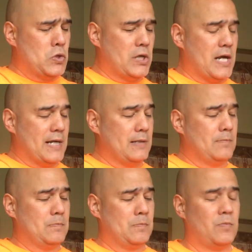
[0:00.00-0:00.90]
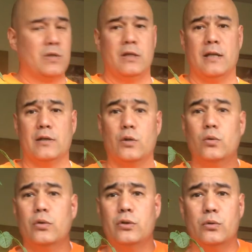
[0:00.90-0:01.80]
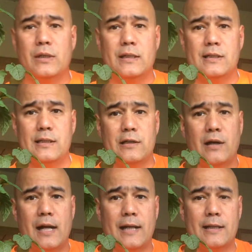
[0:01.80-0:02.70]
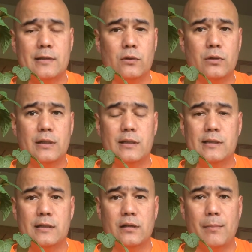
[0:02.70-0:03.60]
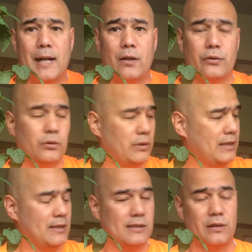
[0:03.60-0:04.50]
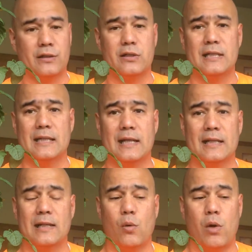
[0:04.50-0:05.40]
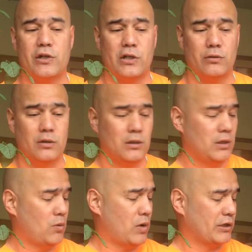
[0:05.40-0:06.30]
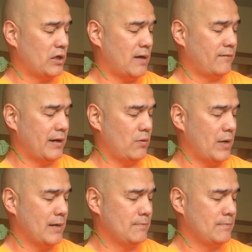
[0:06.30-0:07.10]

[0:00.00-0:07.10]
cut it, and don't get this in your eye, don't get this in your mouth, don't get this on your skin, anything. Wash it off right away.